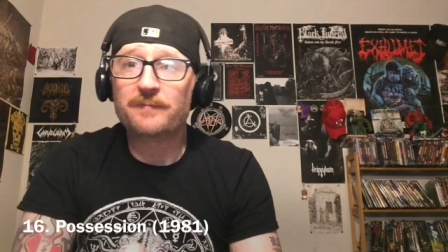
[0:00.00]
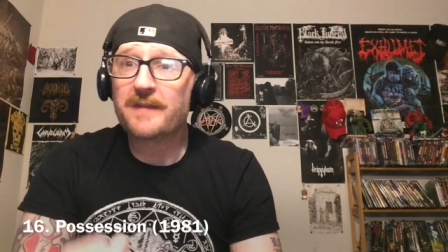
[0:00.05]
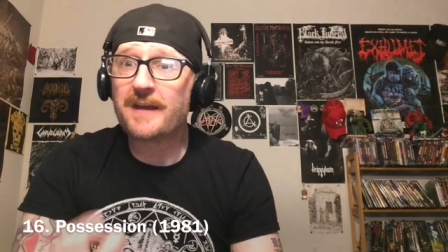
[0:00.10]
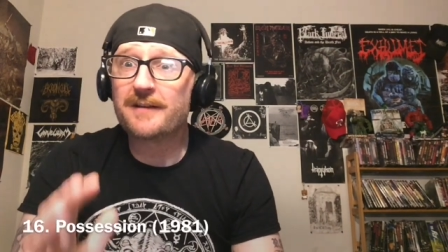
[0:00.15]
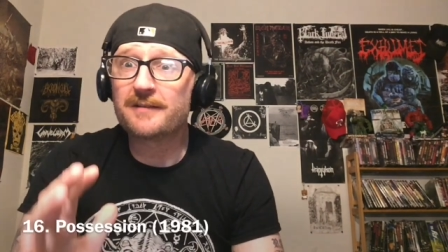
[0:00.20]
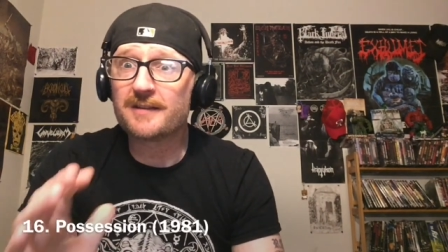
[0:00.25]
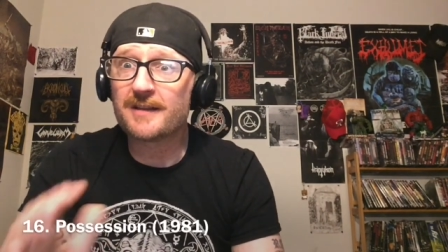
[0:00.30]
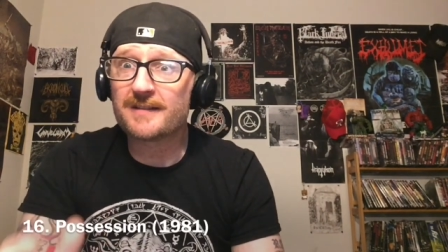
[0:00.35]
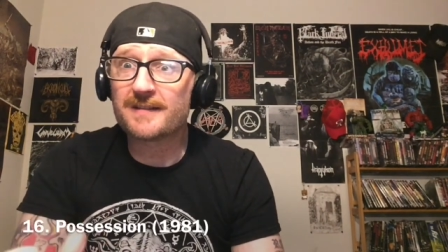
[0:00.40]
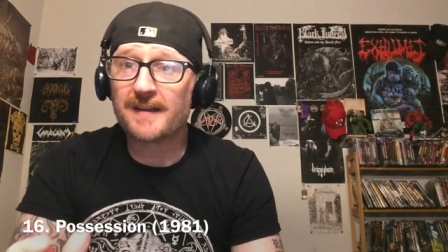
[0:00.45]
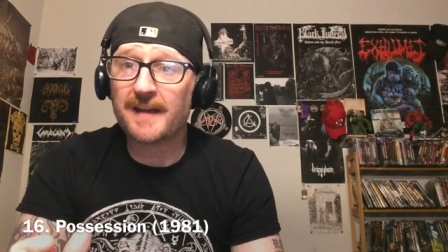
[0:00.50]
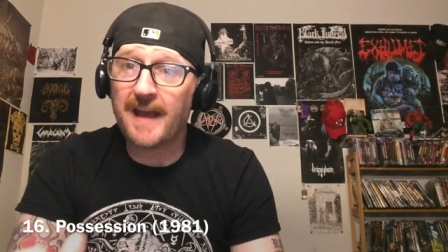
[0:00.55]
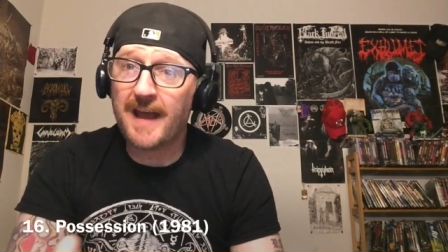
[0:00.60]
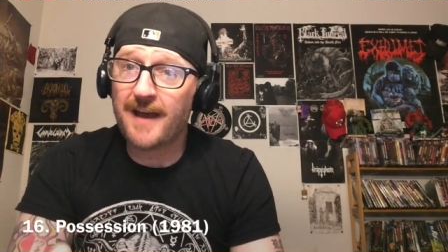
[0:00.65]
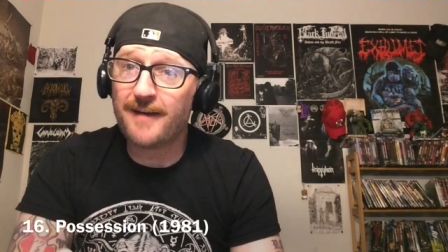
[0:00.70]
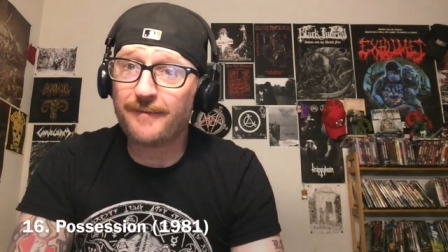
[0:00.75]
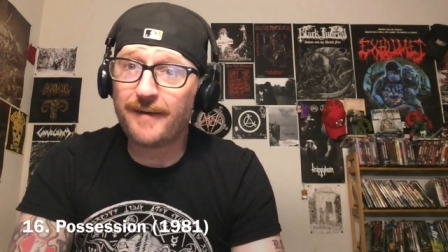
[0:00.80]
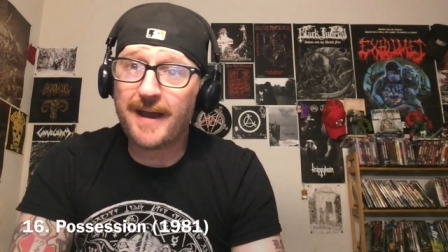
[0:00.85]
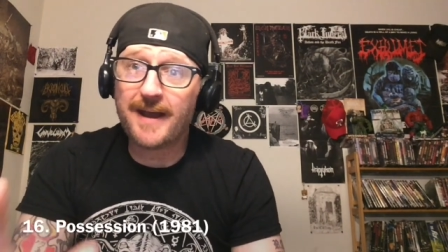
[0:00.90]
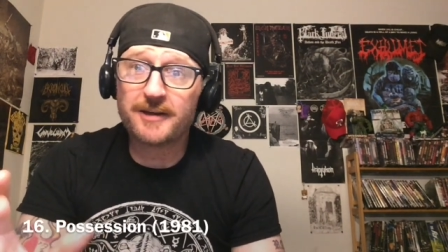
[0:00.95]
that doesn't
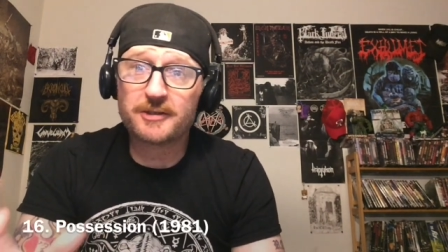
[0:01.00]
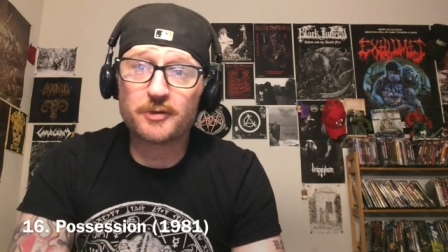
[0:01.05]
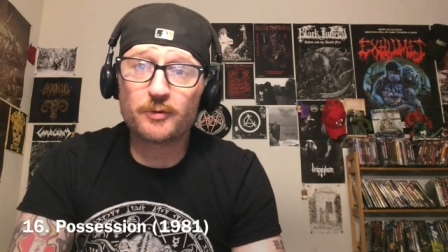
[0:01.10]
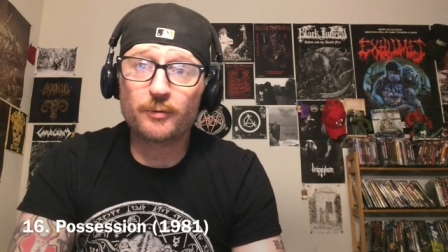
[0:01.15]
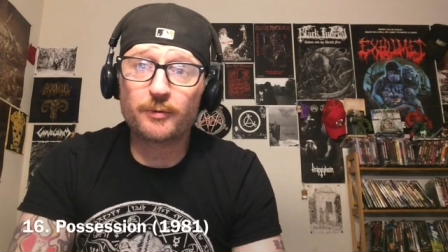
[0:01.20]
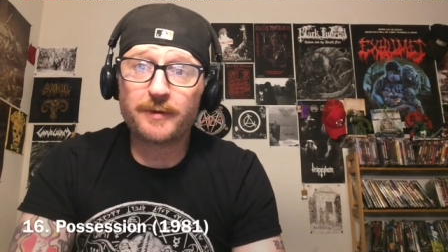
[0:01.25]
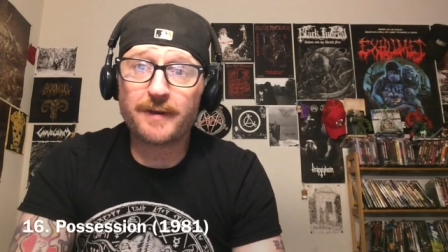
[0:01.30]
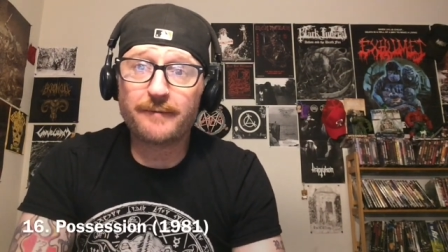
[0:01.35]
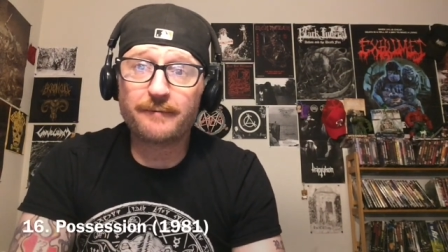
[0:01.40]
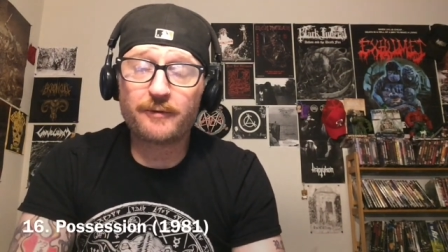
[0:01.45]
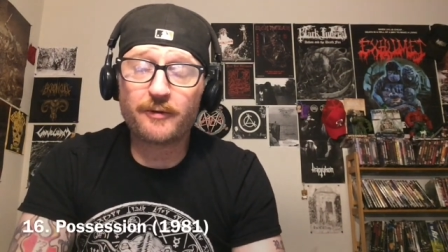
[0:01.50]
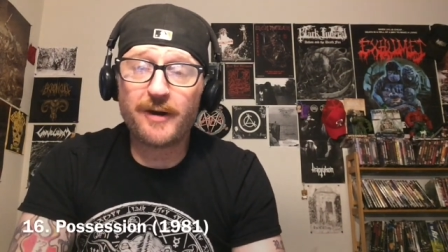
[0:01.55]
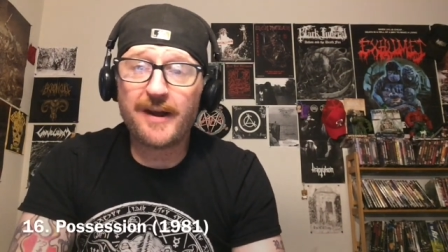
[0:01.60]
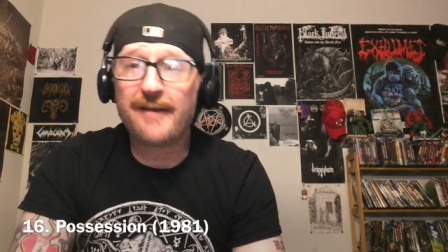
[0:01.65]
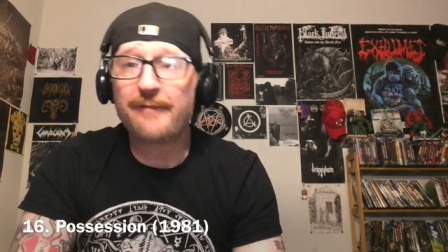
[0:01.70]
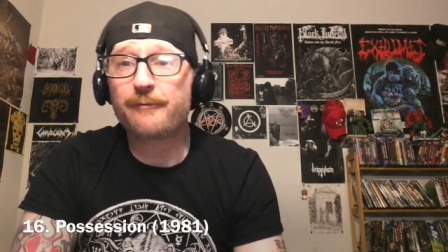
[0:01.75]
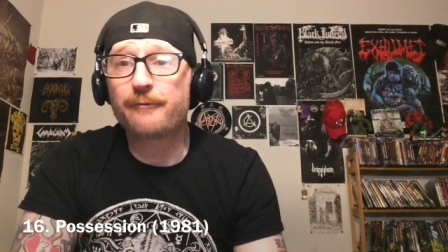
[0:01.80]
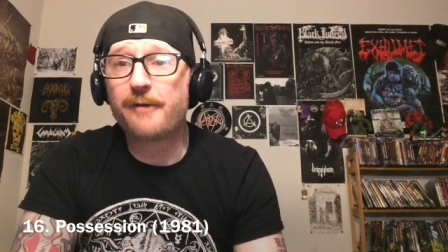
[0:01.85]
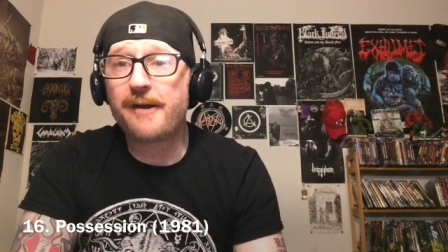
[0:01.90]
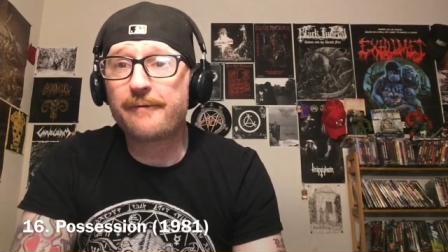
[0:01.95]
have actual
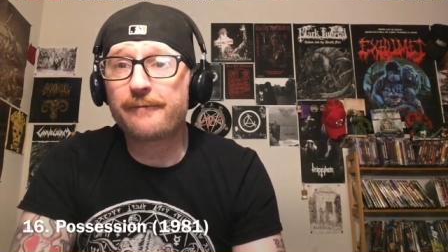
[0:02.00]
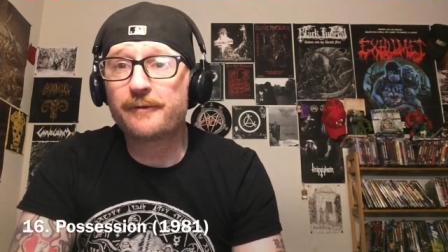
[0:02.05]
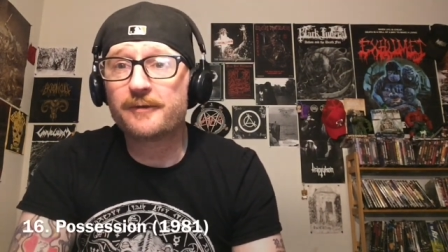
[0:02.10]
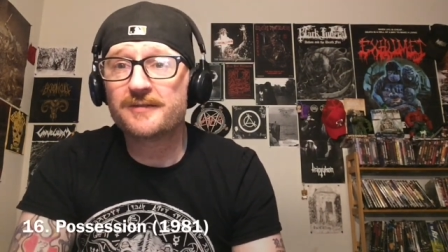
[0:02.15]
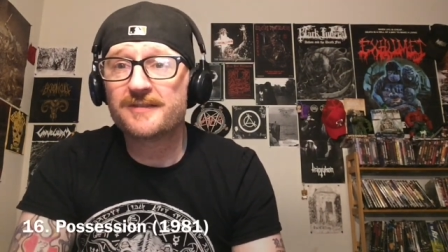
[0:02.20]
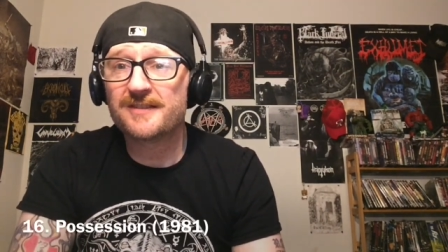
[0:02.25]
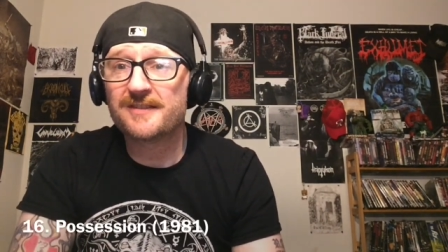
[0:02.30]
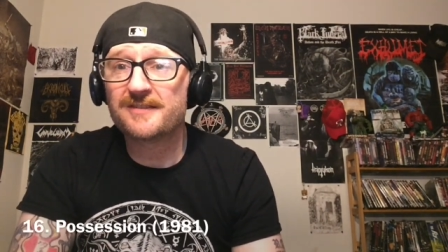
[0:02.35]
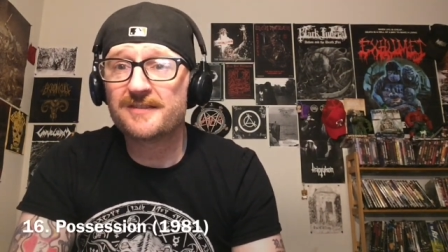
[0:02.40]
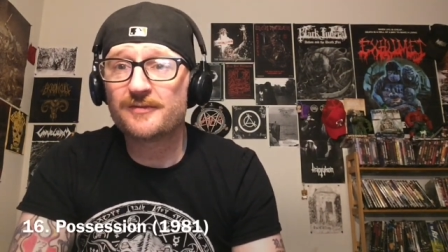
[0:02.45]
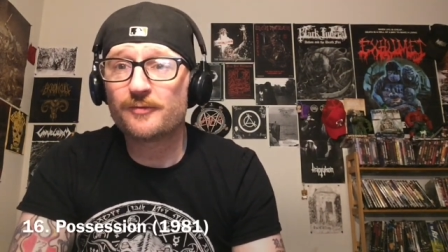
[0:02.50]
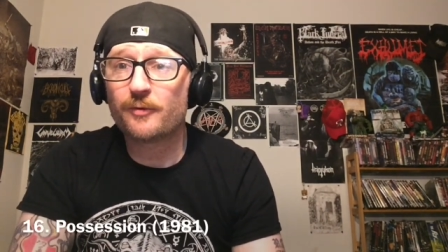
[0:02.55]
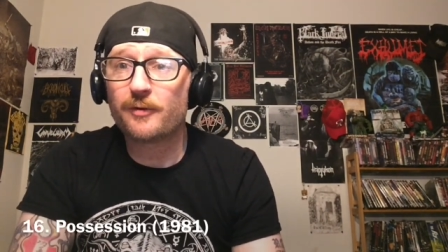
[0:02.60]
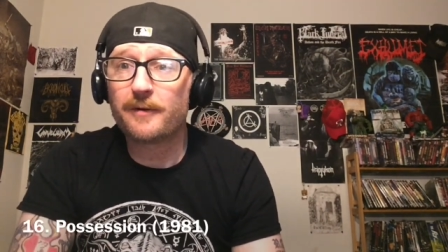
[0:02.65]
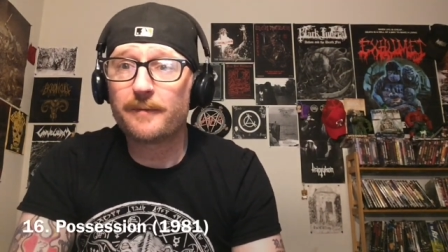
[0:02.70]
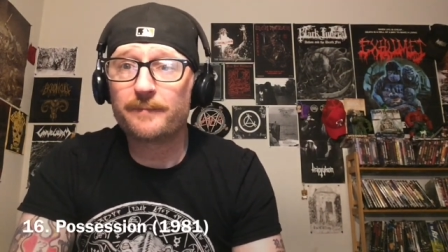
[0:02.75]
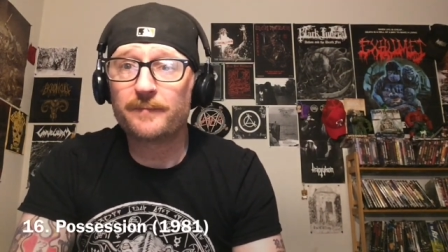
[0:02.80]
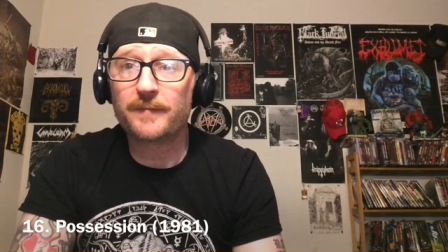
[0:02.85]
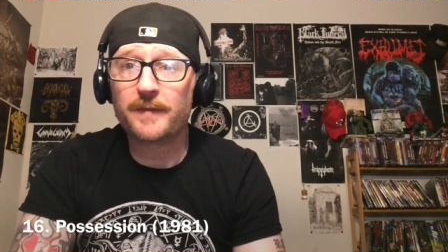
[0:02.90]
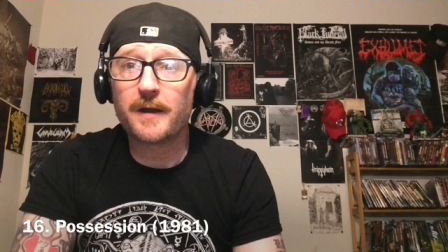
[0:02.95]
Lovecraft references
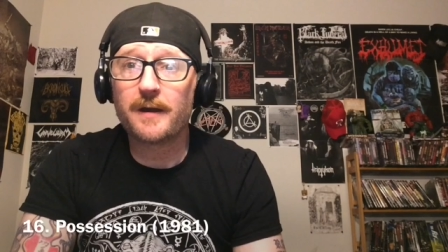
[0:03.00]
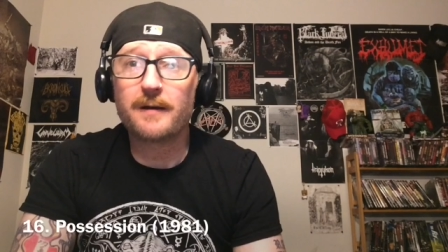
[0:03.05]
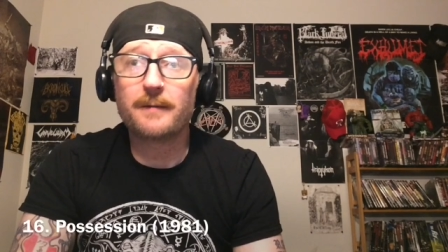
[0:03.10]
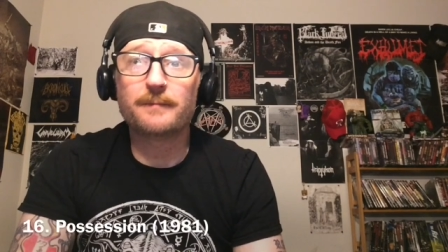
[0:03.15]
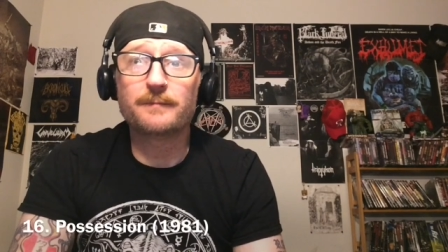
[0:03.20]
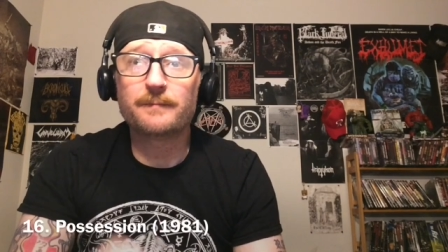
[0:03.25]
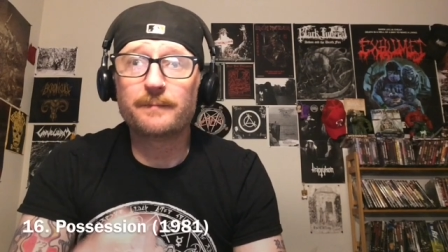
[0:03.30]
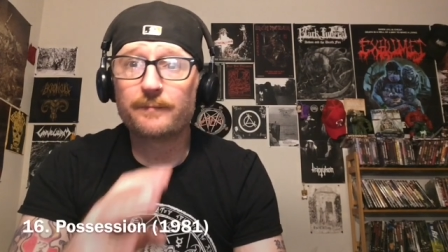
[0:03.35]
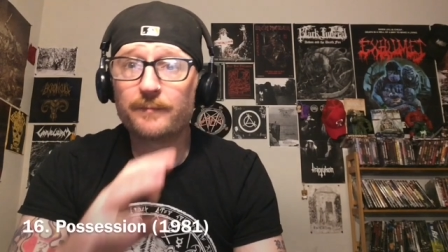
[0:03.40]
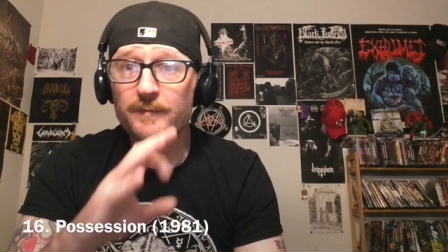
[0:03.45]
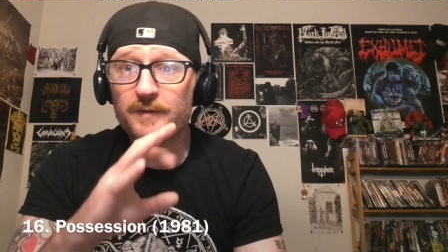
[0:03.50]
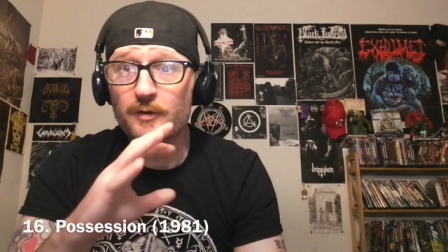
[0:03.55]
or um,